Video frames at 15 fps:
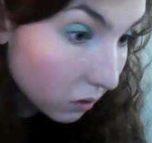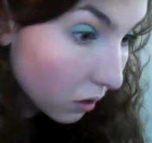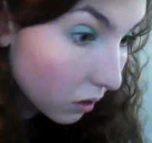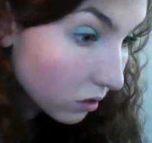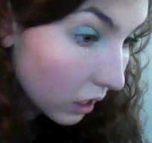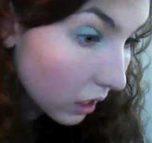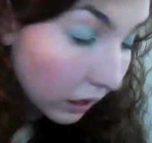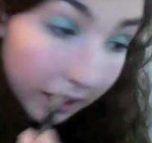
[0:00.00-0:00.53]
it
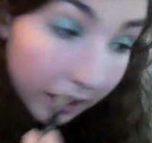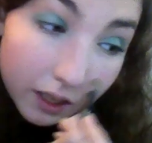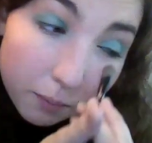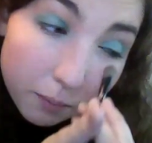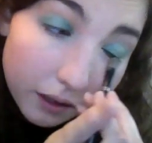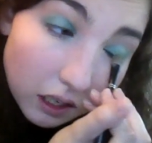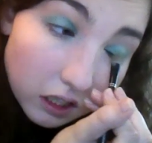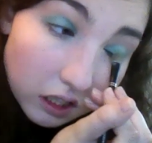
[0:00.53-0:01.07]
goes a little
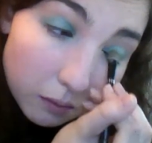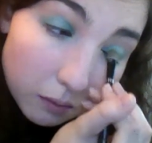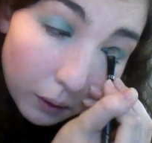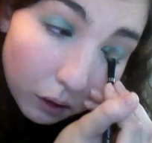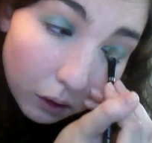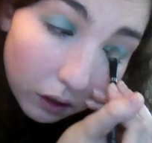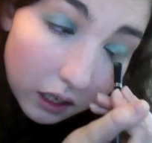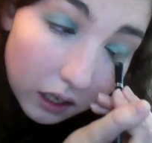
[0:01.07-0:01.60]
bit into my
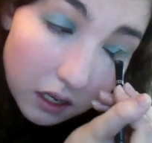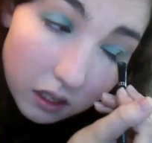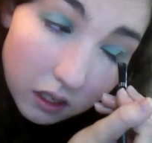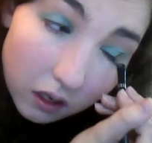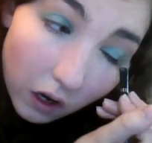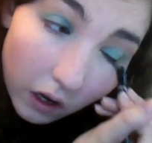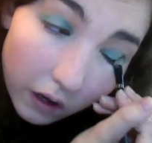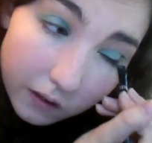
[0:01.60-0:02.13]
crease,
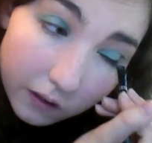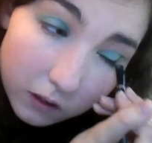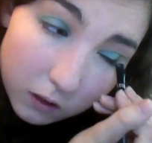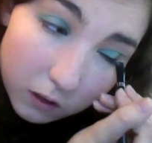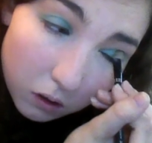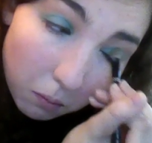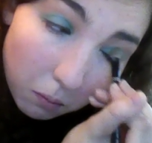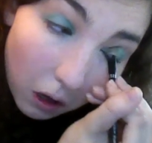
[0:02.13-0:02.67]
not
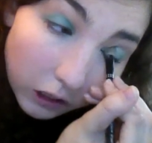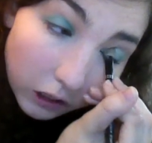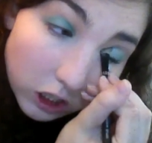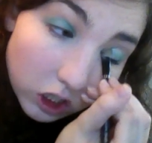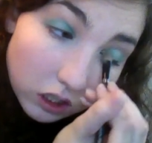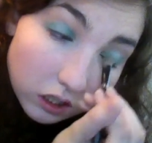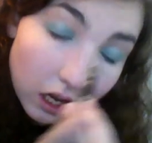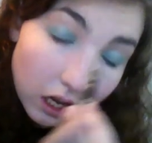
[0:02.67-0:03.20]
too much,
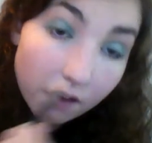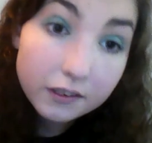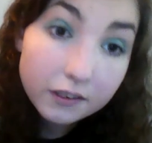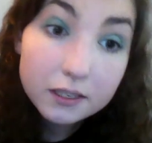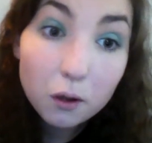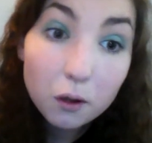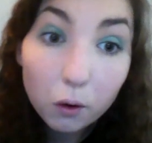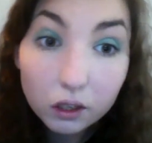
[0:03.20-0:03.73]
just
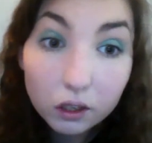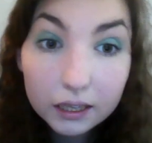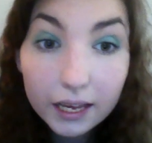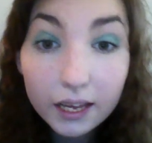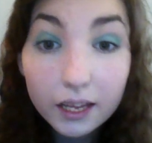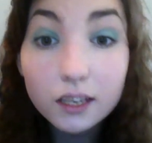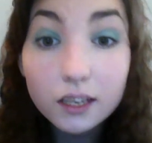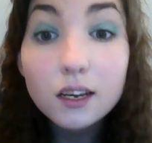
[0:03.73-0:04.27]
covers the whole
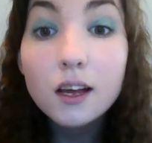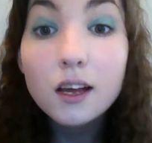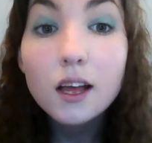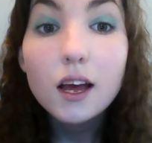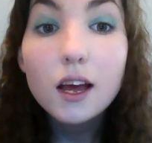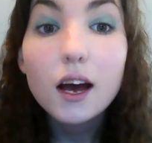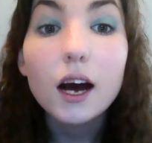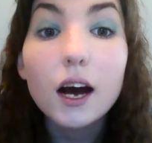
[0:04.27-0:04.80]
lid.
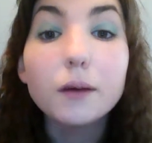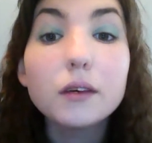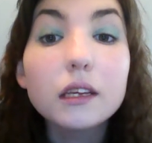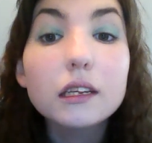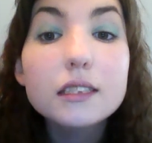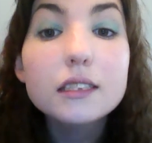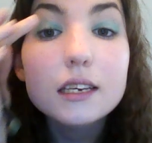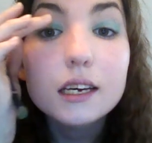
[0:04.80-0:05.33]
You
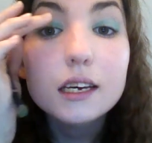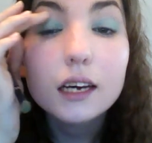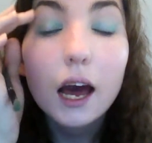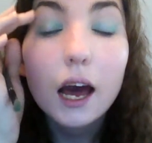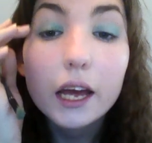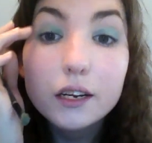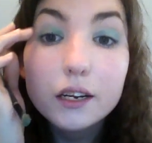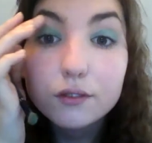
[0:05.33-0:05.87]
can see it
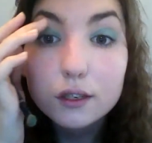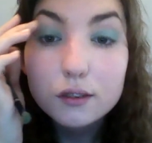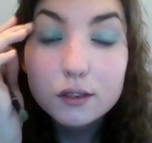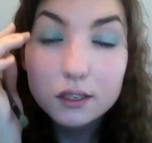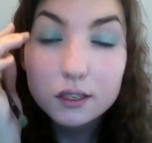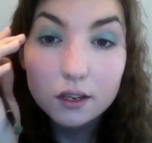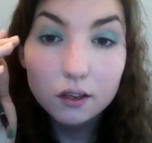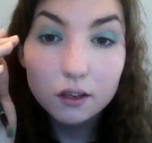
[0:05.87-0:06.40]
kind of goes
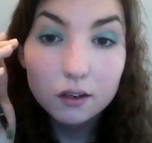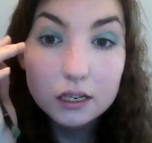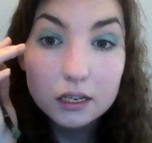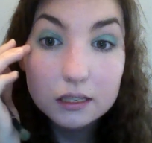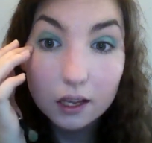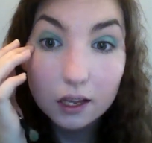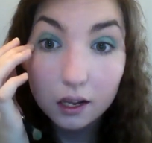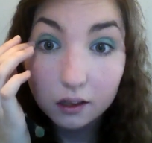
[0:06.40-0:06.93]
into the
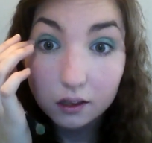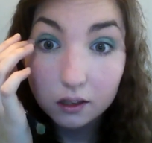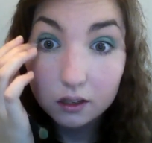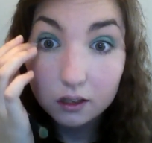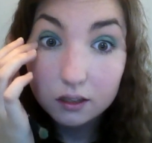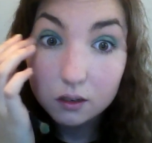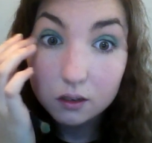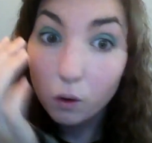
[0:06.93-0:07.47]
crease and
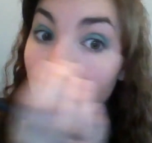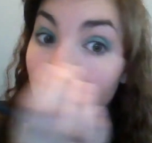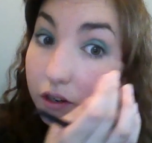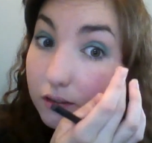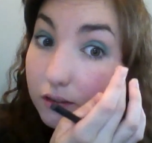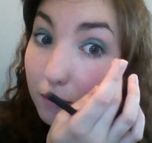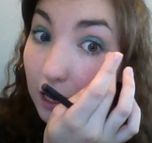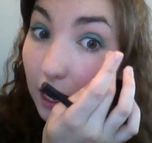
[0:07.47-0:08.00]
the
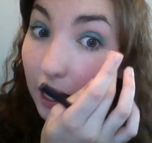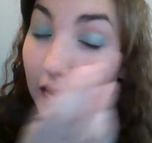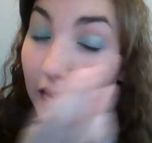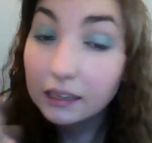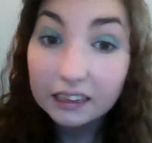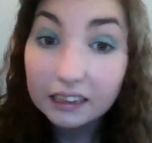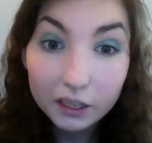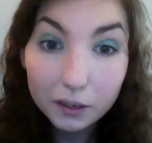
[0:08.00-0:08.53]
corners of my eye a
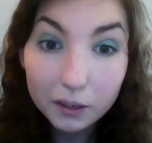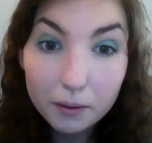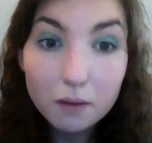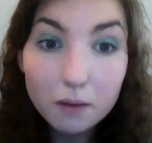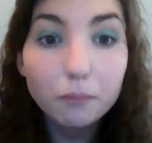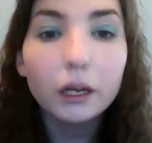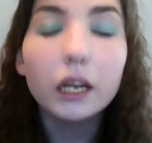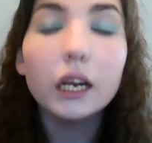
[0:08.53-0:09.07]
little bit,
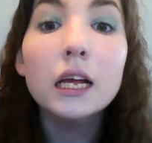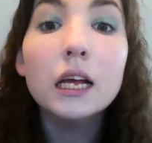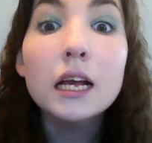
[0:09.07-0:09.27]
but